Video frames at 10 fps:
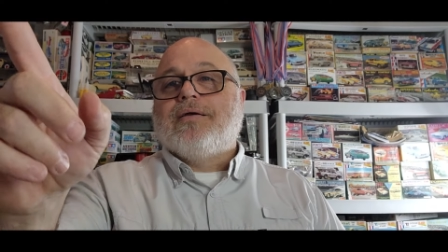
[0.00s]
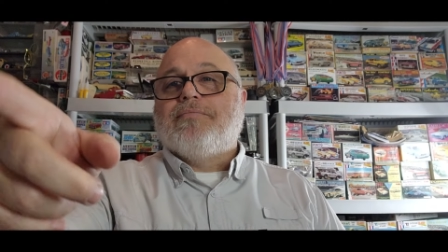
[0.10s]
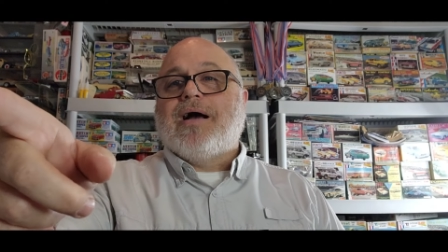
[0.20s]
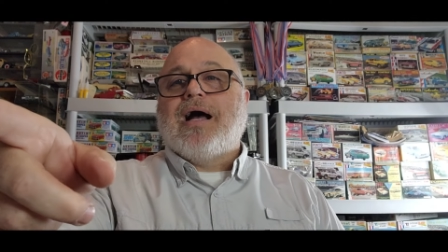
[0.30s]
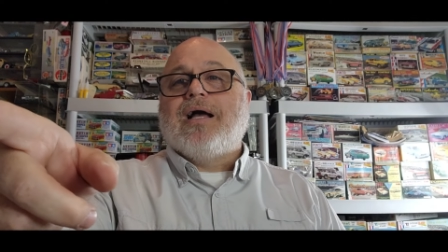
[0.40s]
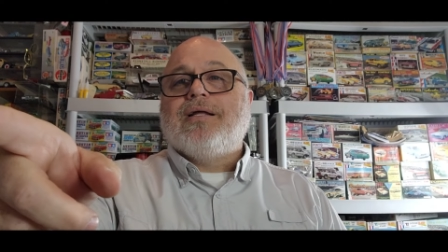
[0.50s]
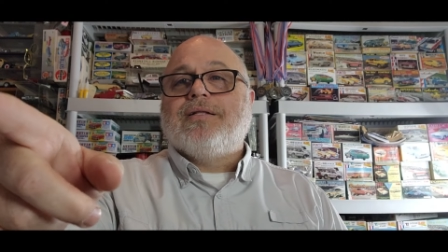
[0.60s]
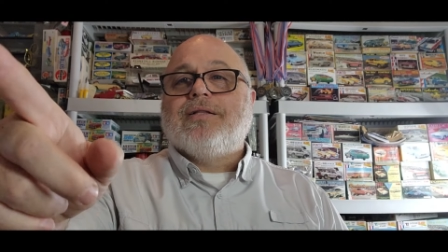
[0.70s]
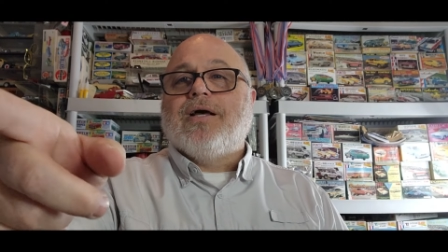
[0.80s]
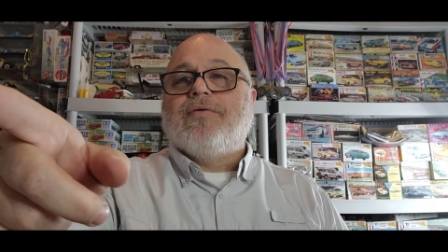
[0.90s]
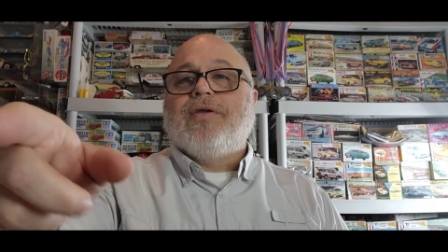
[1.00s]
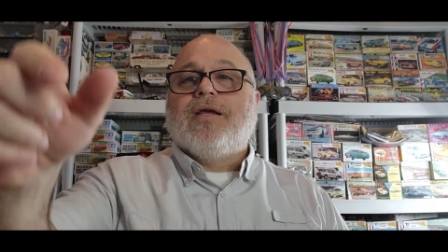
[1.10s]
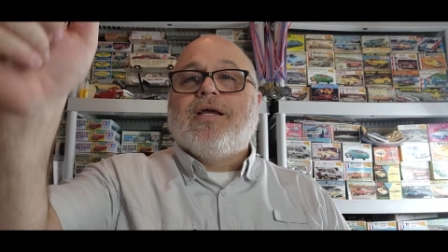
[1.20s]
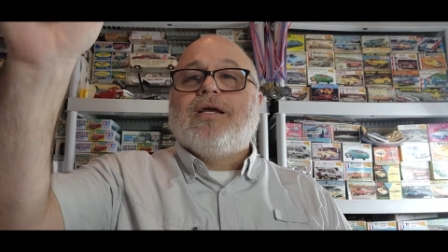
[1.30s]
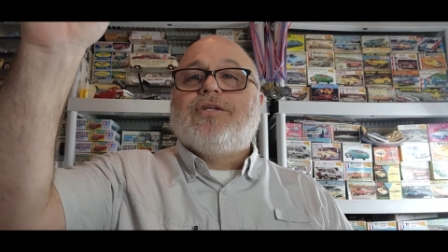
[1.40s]
Bye. Love you.
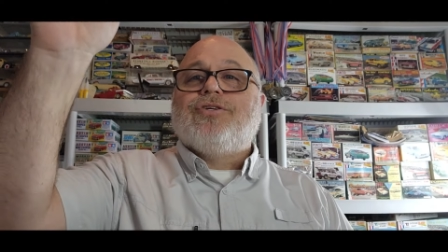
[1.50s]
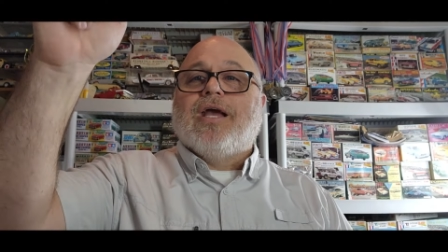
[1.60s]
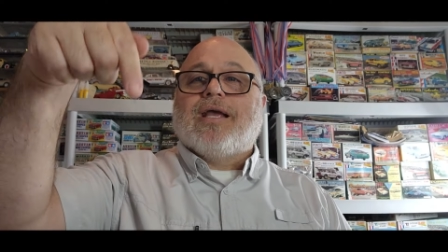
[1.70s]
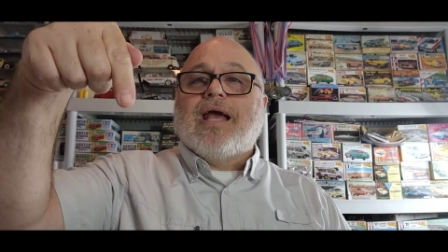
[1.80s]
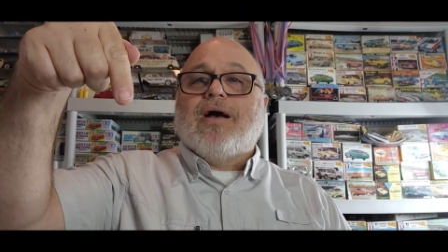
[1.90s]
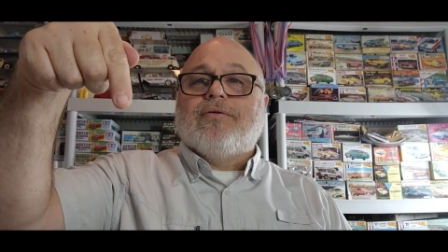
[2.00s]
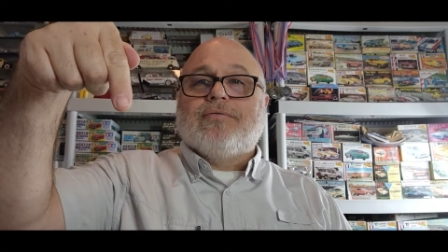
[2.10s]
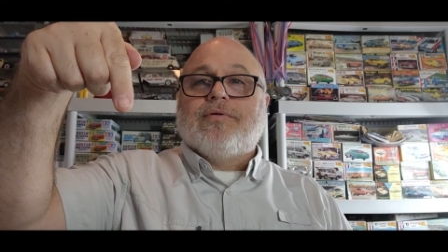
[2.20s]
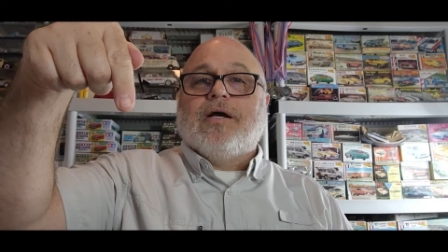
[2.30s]
Check out